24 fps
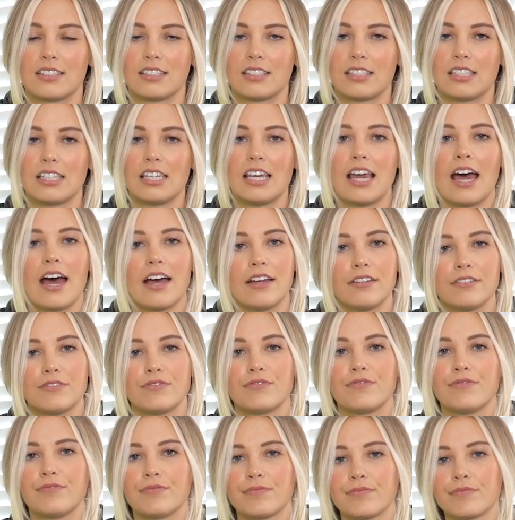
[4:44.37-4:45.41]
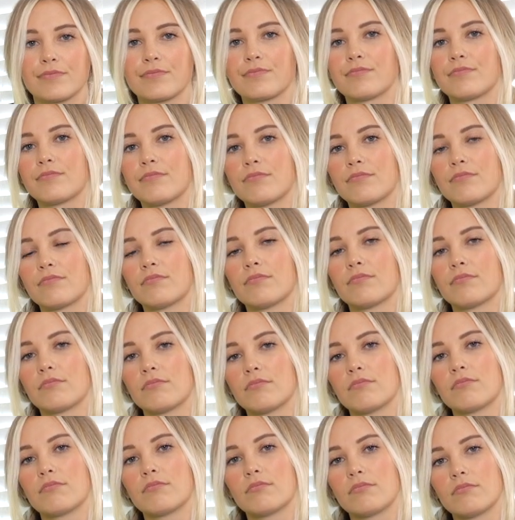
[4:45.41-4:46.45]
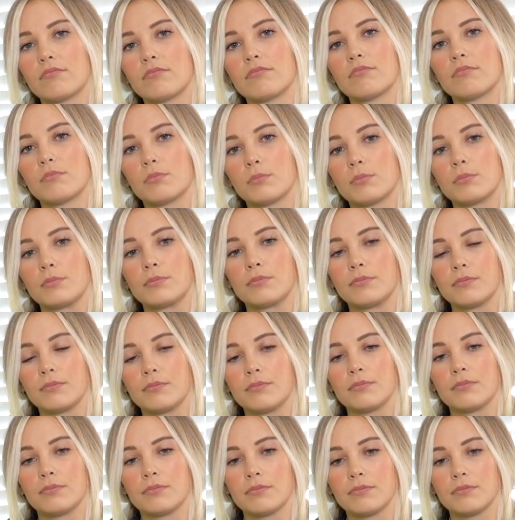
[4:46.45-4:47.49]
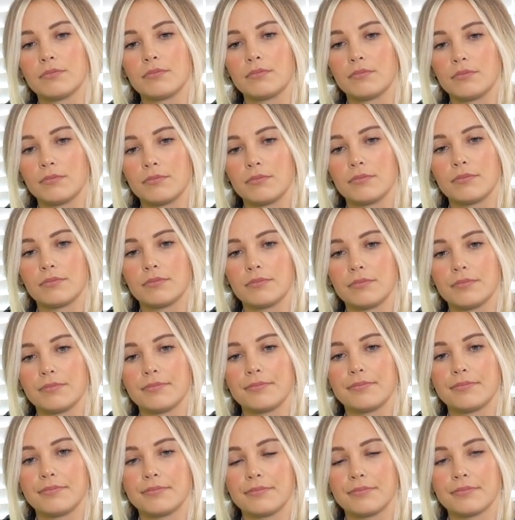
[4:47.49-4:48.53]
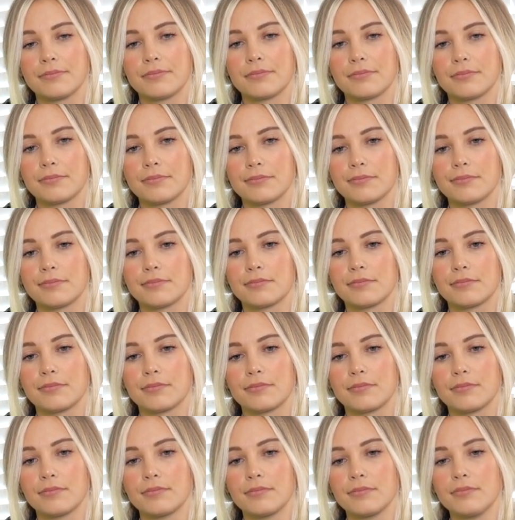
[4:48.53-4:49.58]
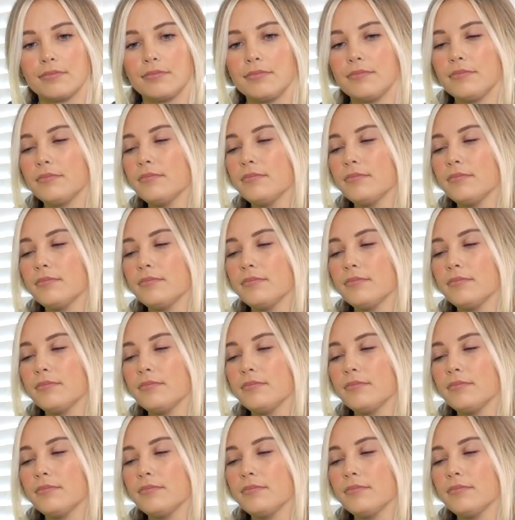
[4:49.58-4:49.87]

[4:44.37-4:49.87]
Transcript: The person shown says nothing.